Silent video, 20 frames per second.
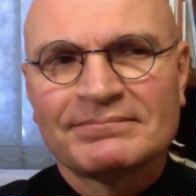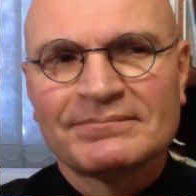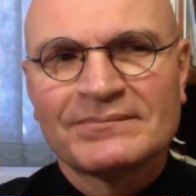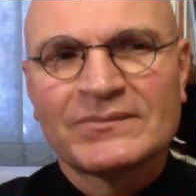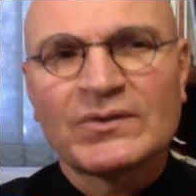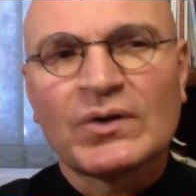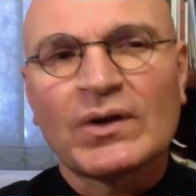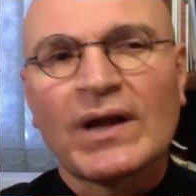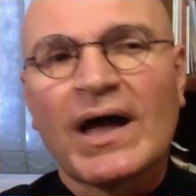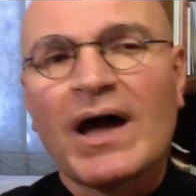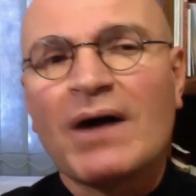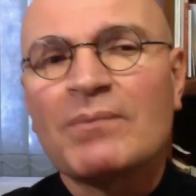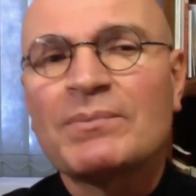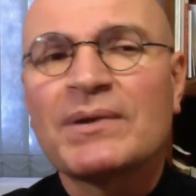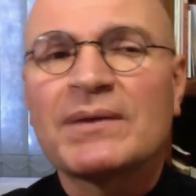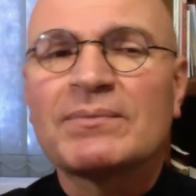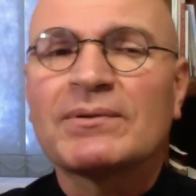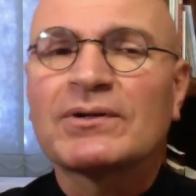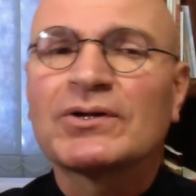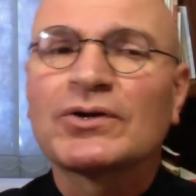To allow
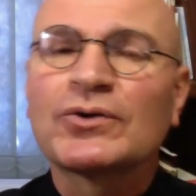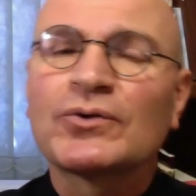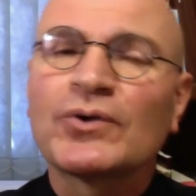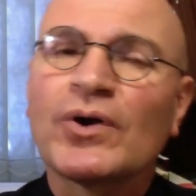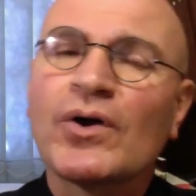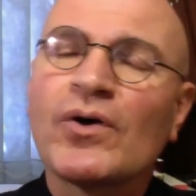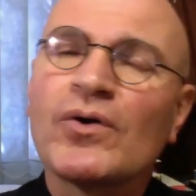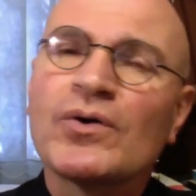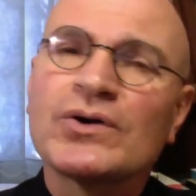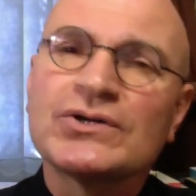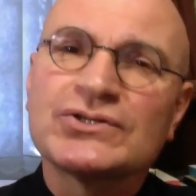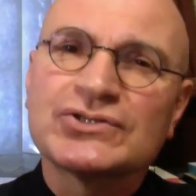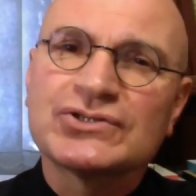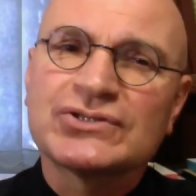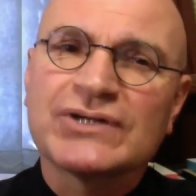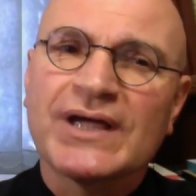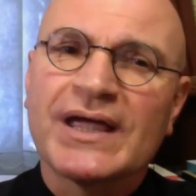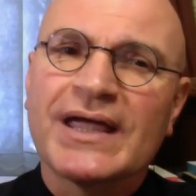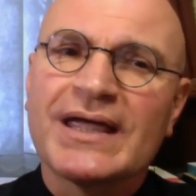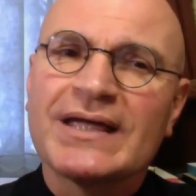people to grow and
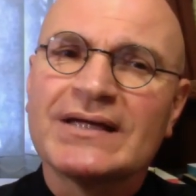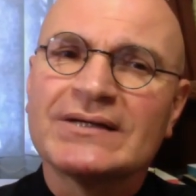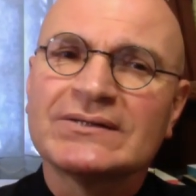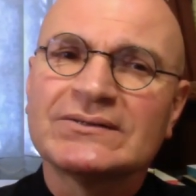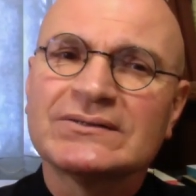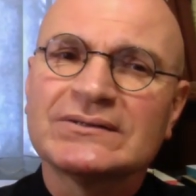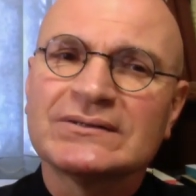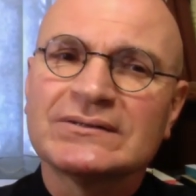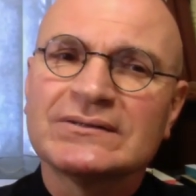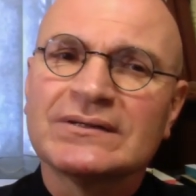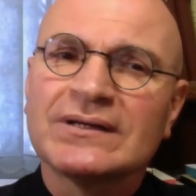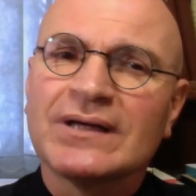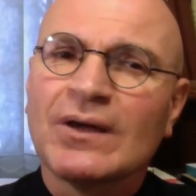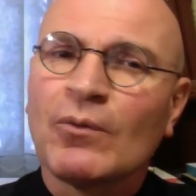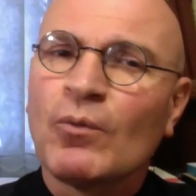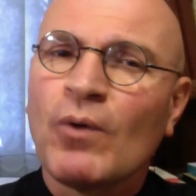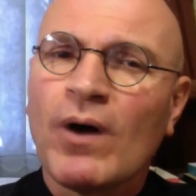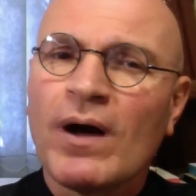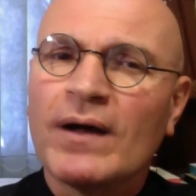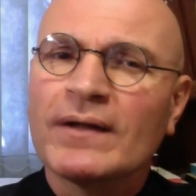change
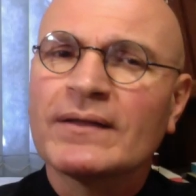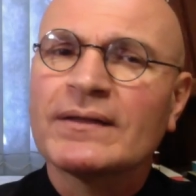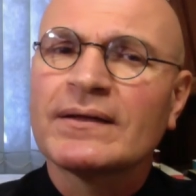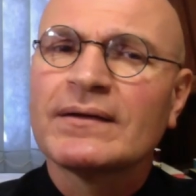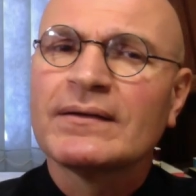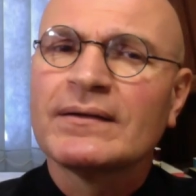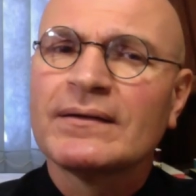and walk